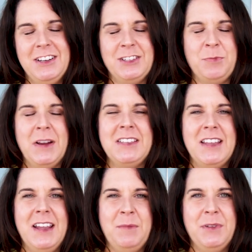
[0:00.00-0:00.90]
to express
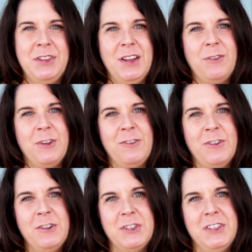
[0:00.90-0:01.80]
that empathy if you're
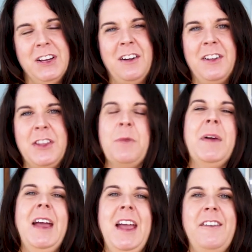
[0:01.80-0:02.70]
focusing on their
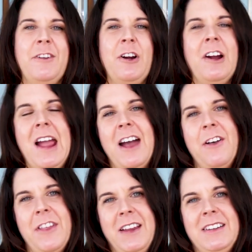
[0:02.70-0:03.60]
behavior or
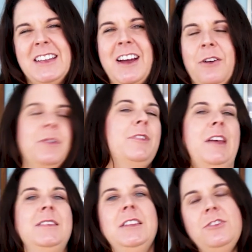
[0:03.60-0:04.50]
how they dealt with
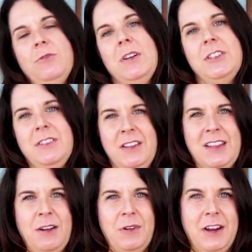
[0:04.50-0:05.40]
that situation that
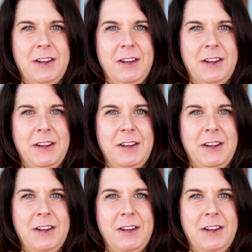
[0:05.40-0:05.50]
they were